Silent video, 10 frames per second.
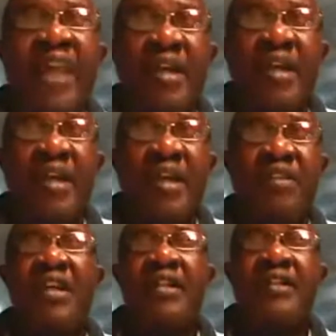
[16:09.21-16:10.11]
Why?
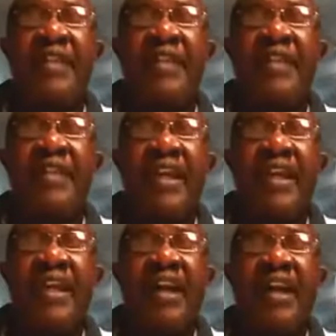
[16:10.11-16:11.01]
Because they
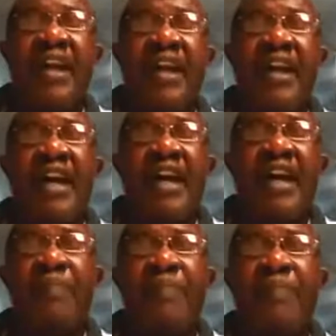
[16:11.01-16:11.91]
are
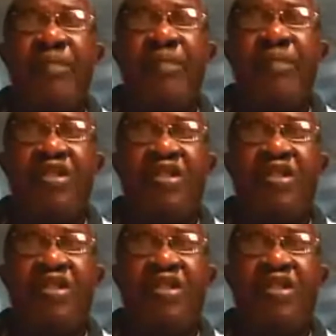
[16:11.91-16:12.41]
putting